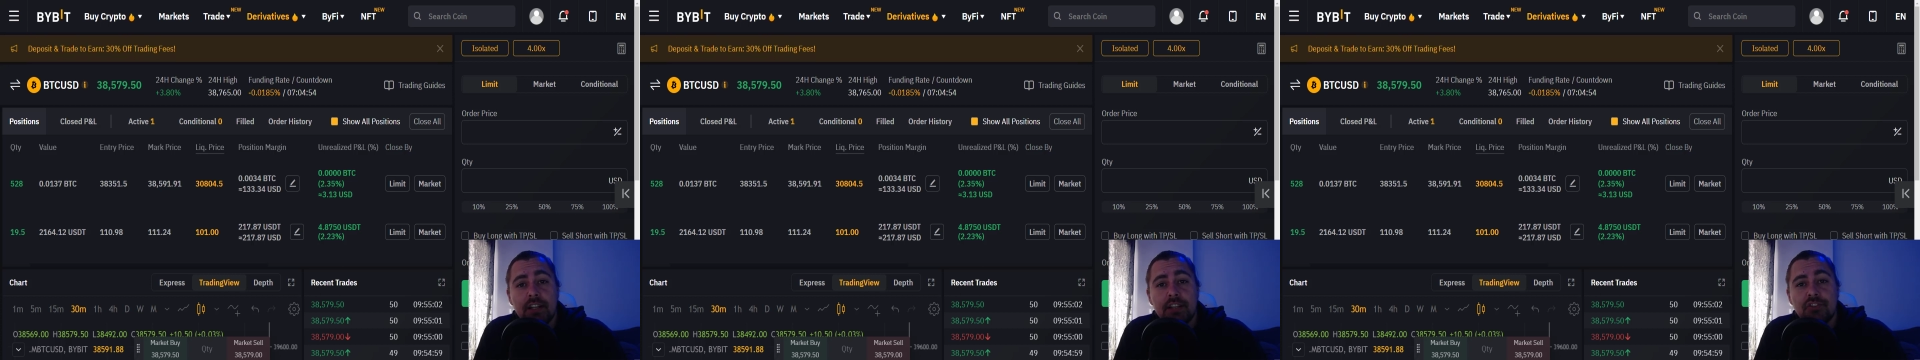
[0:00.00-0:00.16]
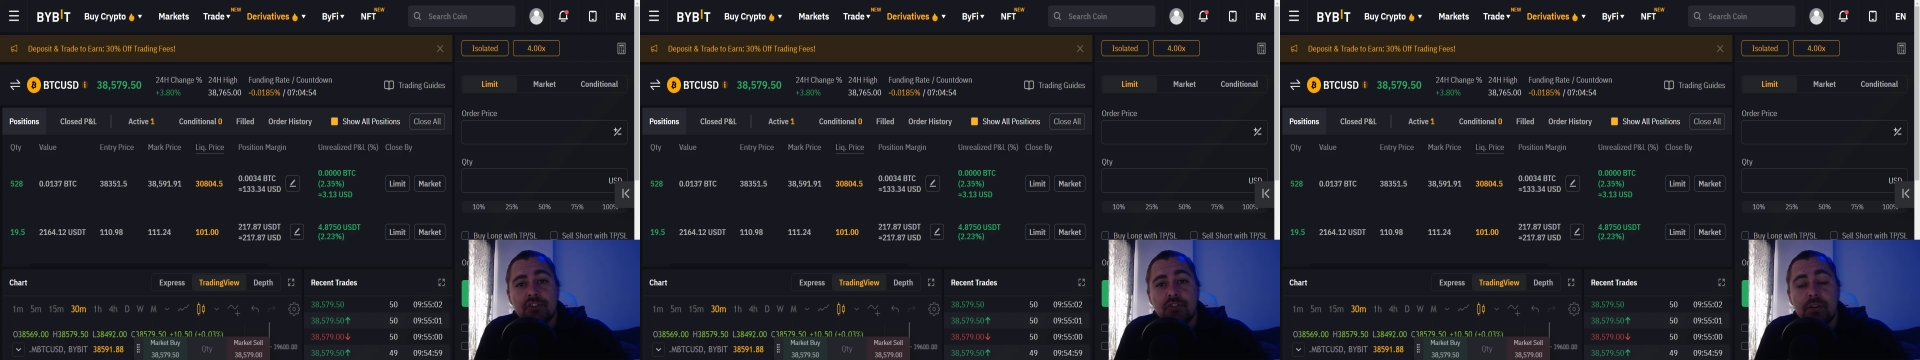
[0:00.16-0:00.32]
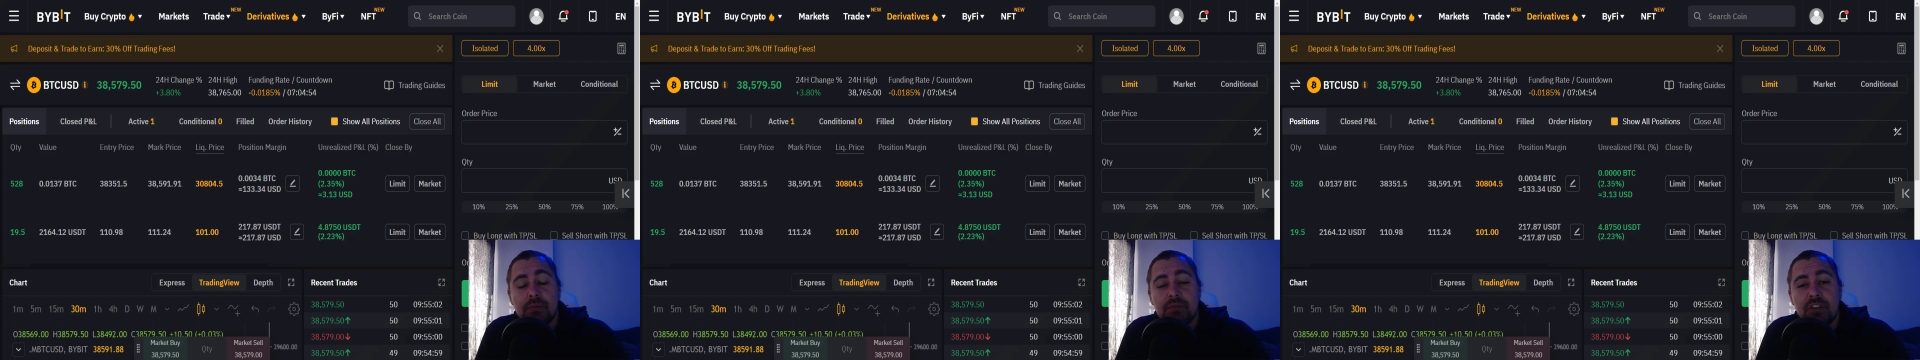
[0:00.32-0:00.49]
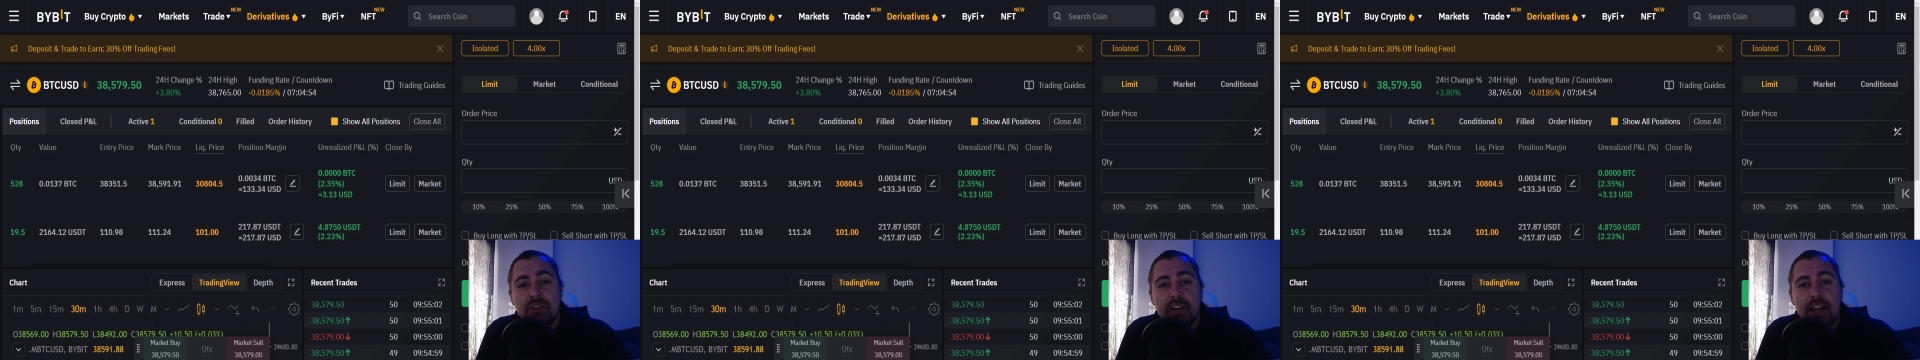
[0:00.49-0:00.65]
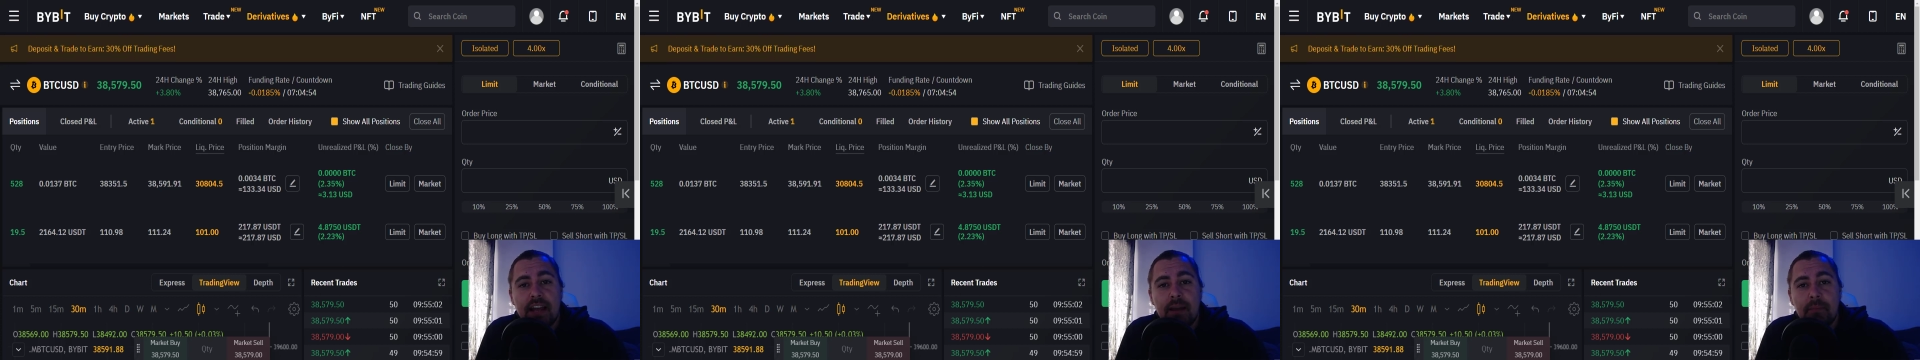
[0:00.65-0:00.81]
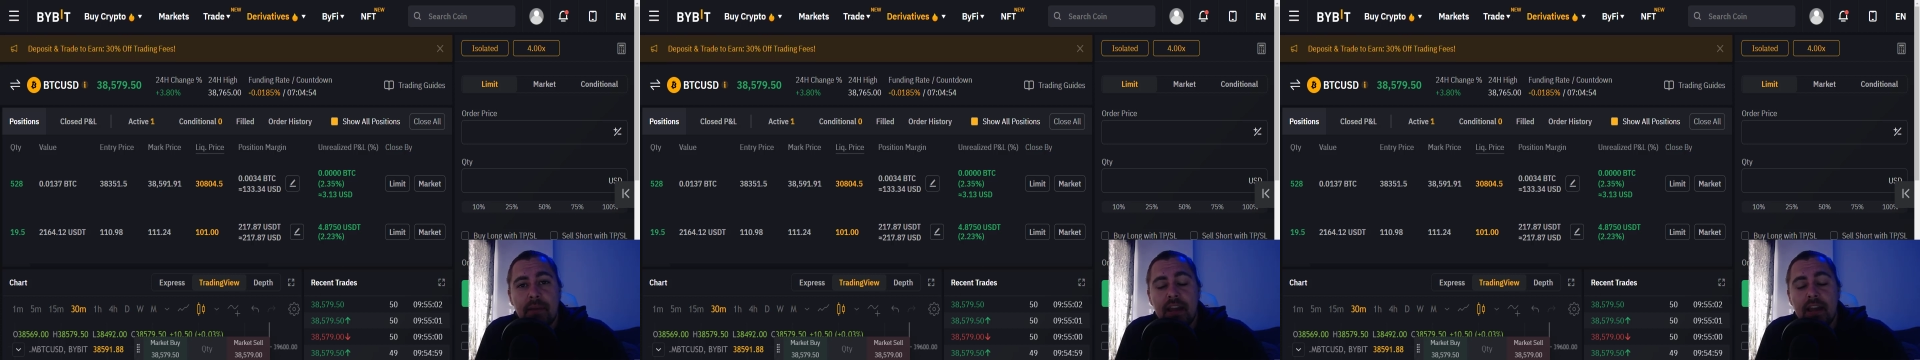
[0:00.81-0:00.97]
It's Crypto
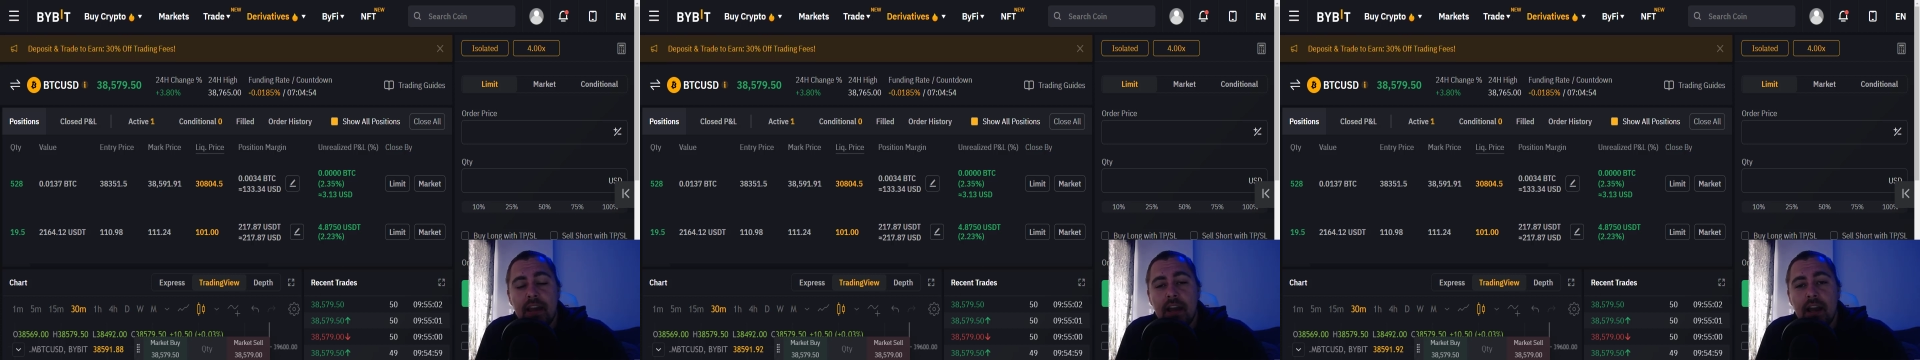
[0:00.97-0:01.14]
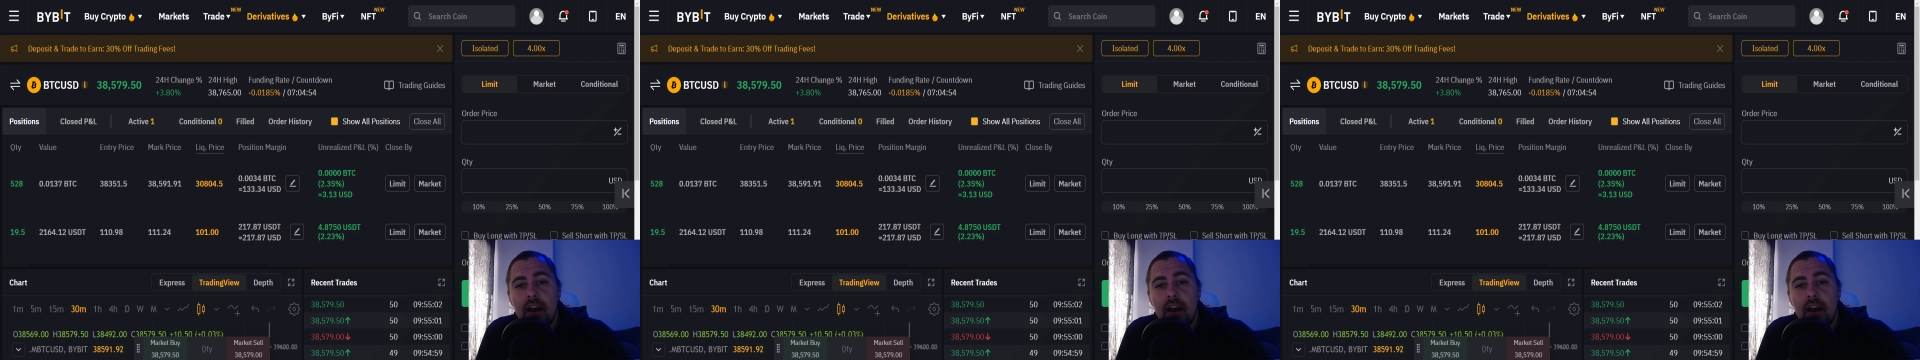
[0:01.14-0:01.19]
Lamb here.